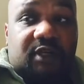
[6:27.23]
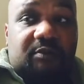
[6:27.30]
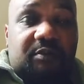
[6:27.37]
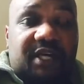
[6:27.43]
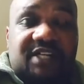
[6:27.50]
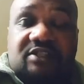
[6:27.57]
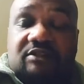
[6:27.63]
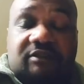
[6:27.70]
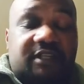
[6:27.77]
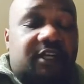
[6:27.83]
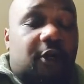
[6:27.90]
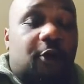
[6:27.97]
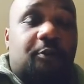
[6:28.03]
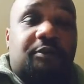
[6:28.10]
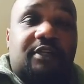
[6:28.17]
basically
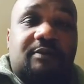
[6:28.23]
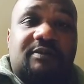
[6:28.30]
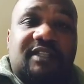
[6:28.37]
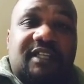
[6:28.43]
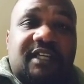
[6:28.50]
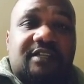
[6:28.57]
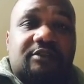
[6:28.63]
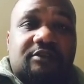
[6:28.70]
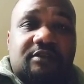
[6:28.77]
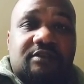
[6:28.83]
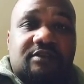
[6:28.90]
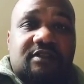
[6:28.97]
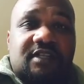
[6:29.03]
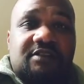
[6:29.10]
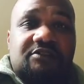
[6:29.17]
open up the
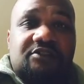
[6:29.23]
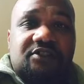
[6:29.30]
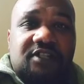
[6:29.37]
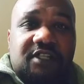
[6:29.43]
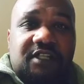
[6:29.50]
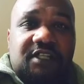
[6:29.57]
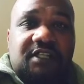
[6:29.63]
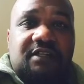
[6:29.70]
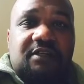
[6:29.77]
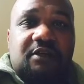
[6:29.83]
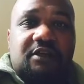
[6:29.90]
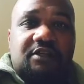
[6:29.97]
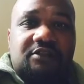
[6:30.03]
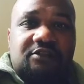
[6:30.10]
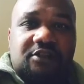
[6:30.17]
engines and see
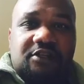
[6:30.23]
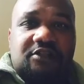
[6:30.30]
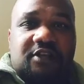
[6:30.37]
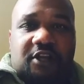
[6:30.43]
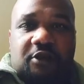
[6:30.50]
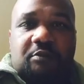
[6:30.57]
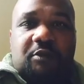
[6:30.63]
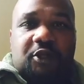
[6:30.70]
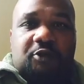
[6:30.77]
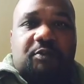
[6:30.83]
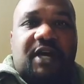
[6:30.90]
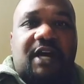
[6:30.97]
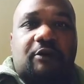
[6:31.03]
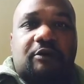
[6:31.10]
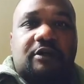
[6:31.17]
just how much
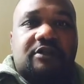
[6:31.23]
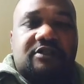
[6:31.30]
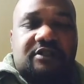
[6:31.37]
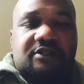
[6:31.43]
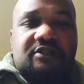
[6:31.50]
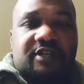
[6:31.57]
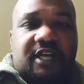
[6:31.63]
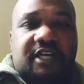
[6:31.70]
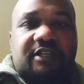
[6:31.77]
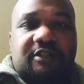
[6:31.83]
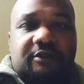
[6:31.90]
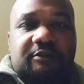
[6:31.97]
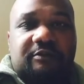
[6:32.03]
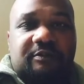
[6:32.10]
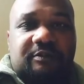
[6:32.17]
power is inside
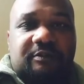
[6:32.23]
you.